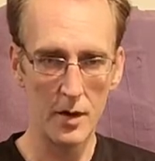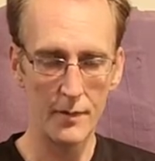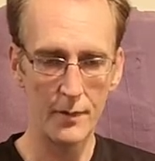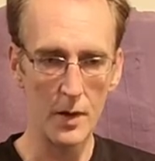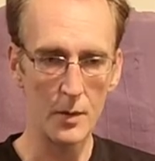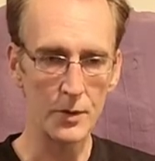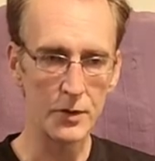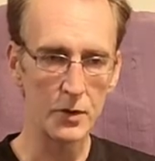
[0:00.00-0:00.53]

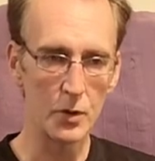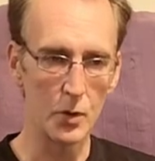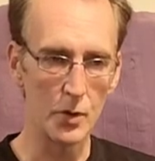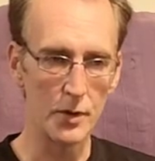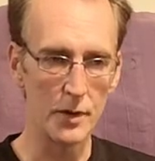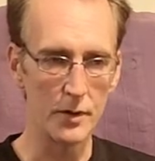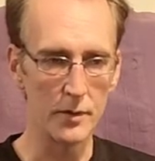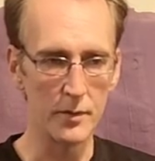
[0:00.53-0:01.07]
If I was
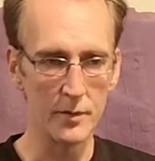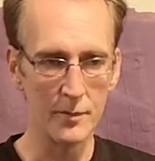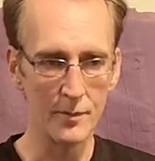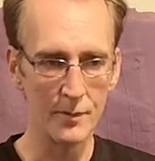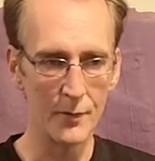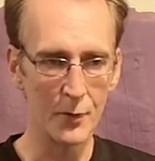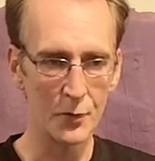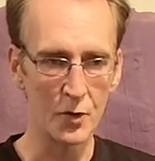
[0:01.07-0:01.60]
going in
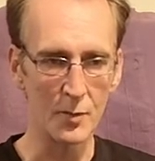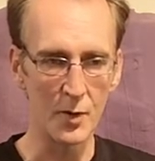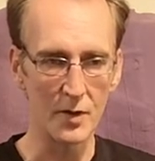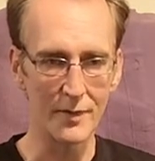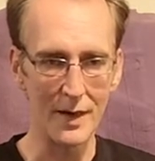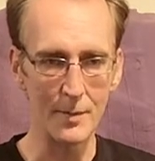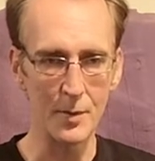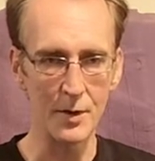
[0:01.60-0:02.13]
October,
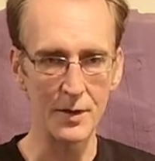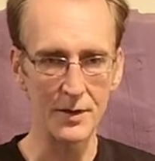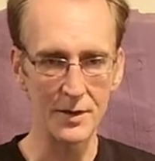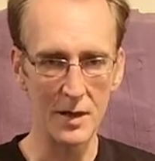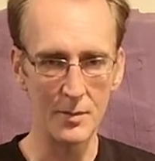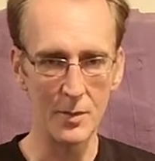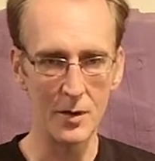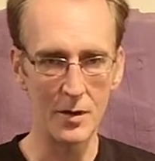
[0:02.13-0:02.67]
November,
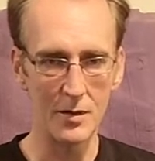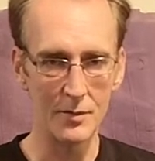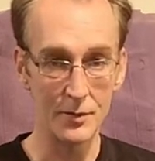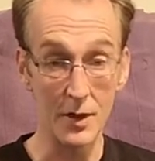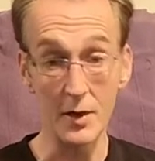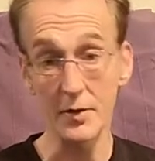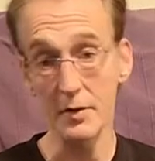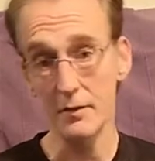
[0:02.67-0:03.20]
December,
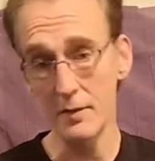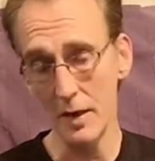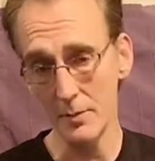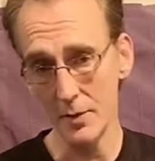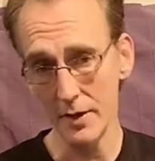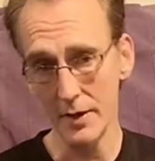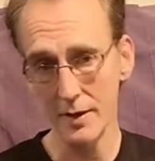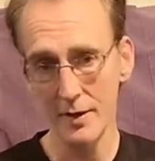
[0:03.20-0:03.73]
January,
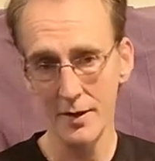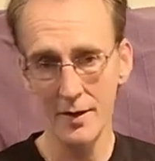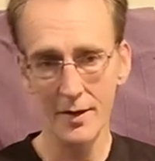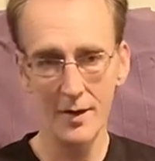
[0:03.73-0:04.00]
February,